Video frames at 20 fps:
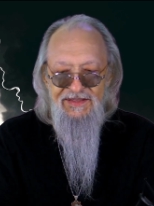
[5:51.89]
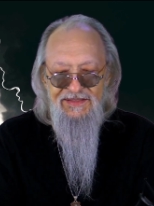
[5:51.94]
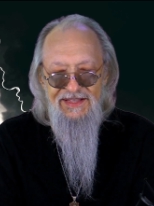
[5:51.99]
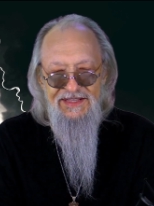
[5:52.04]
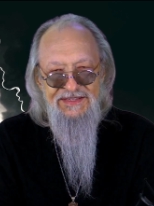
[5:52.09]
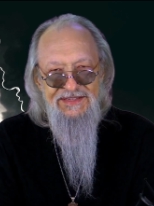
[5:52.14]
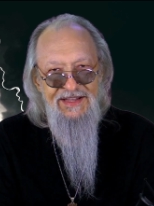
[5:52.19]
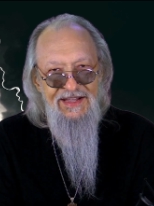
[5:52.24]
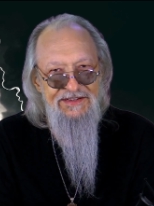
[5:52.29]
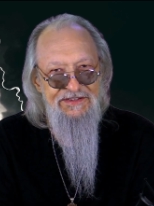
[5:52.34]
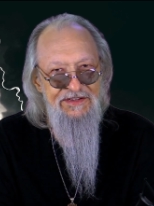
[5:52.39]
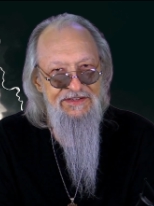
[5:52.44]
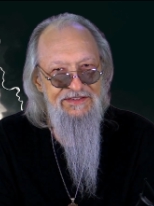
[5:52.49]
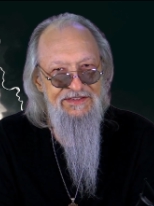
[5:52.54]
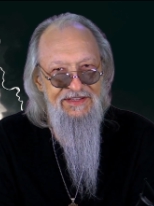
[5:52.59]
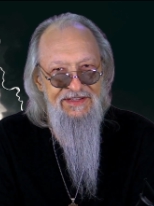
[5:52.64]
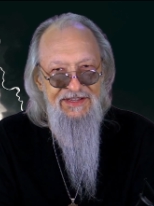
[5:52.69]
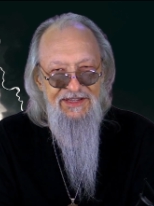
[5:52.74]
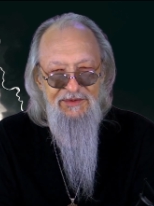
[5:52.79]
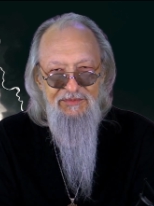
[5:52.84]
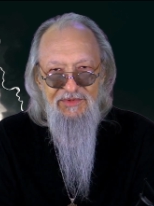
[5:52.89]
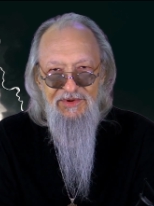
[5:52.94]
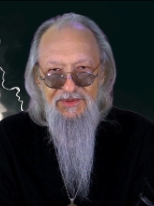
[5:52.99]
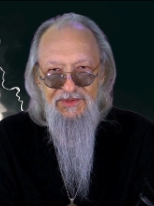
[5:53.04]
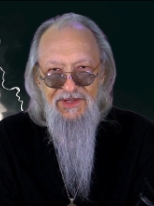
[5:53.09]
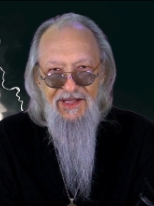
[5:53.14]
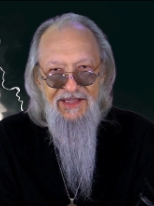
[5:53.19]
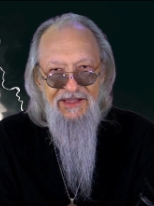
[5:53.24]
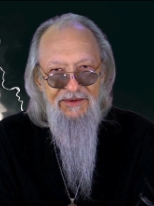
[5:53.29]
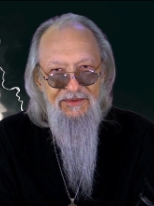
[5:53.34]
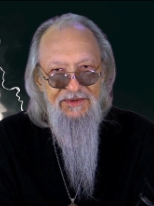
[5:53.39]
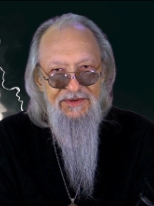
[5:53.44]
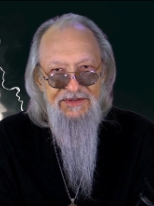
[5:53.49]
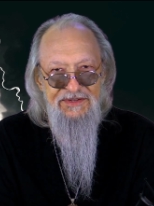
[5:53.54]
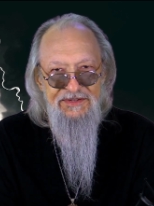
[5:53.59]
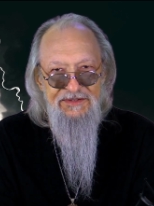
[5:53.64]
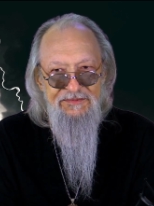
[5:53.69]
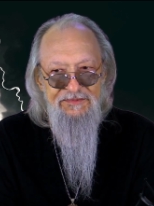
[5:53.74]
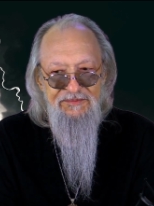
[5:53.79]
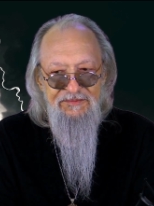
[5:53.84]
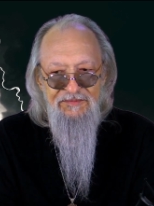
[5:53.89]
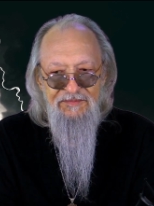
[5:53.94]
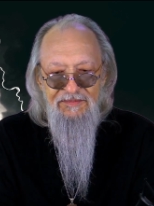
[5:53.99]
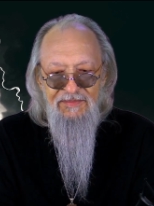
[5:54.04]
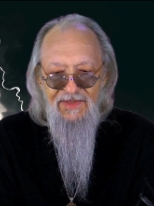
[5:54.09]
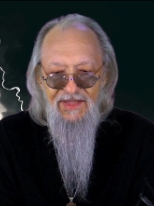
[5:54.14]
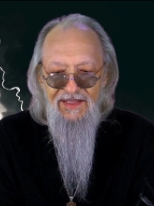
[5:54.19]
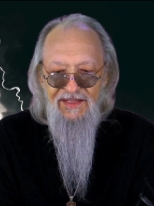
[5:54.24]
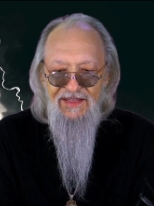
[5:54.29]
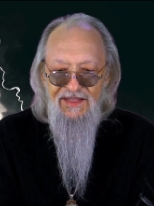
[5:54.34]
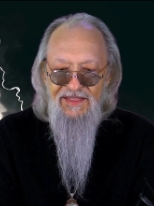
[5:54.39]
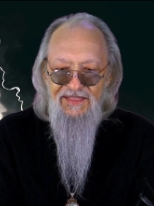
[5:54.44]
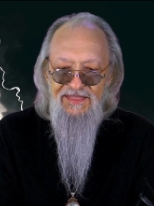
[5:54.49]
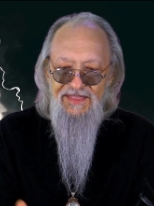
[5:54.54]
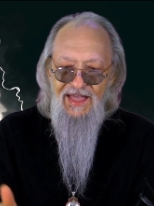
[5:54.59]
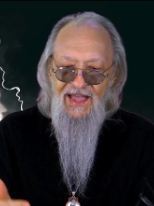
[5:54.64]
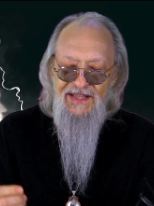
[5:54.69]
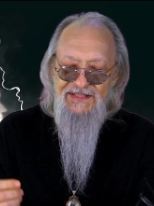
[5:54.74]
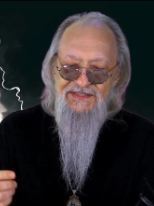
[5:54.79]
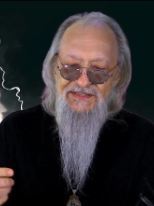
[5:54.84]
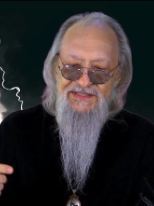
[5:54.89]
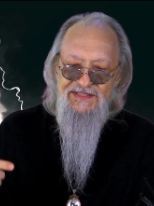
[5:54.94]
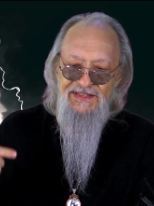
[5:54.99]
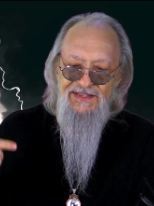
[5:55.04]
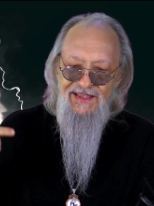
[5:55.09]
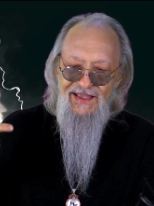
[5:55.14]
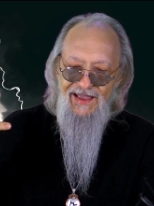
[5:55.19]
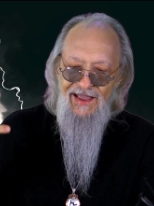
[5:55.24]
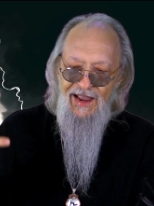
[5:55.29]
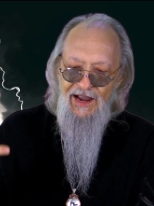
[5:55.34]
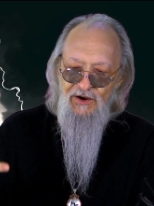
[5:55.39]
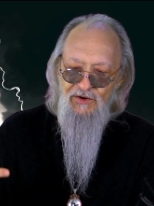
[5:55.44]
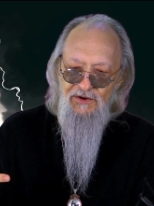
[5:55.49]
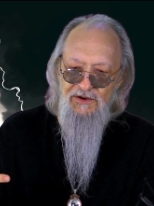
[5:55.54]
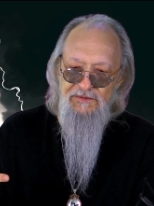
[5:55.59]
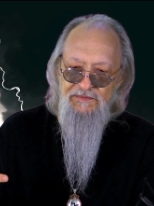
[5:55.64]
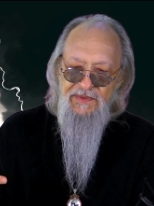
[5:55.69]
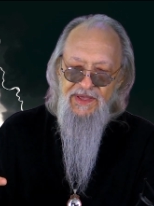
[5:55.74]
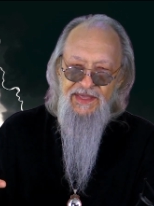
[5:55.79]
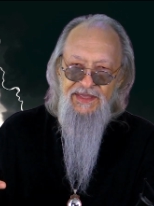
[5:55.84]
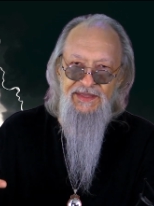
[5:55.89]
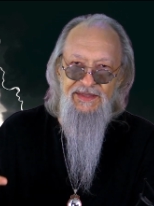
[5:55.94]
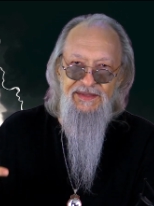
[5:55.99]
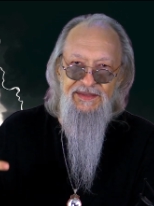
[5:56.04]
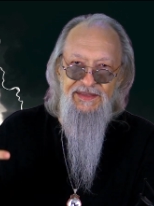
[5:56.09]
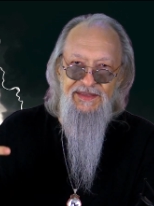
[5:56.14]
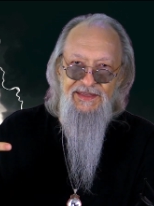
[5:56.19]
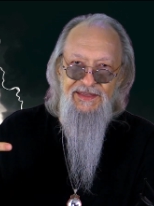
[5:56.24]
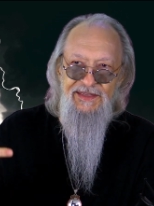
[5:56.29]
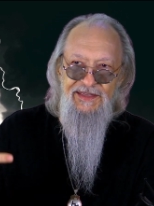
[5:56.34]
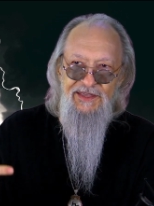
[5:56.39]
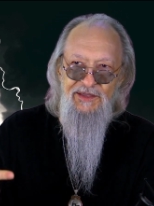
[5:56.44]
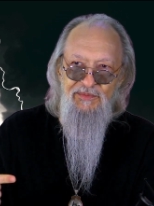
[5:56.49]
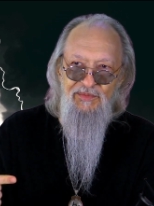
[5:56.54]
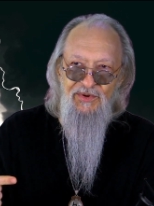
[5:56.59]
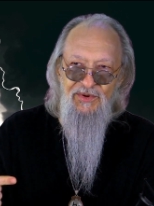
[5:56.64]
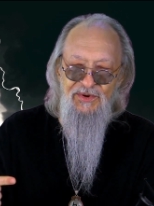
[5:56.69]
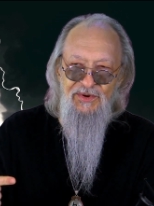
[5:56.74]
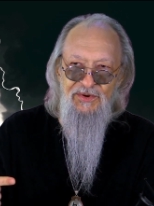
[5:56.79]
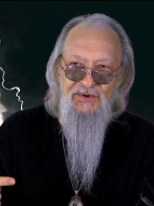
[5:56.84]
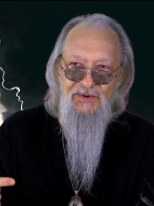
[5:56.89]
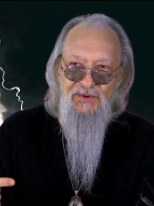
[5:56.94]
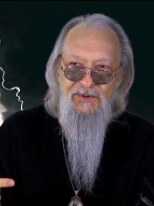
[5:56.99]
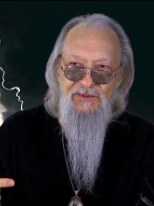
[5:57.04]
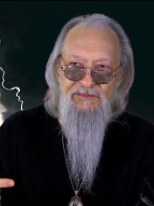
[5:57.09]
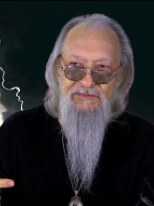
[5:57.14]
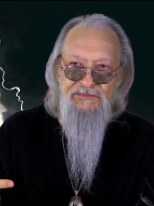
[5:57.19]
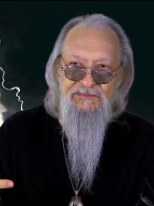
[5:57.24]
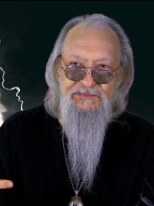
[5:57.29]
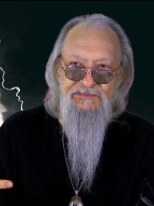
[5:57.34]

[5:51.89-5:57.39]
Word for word: That's not just the Hebrew language, that's the Aramaic Hebrew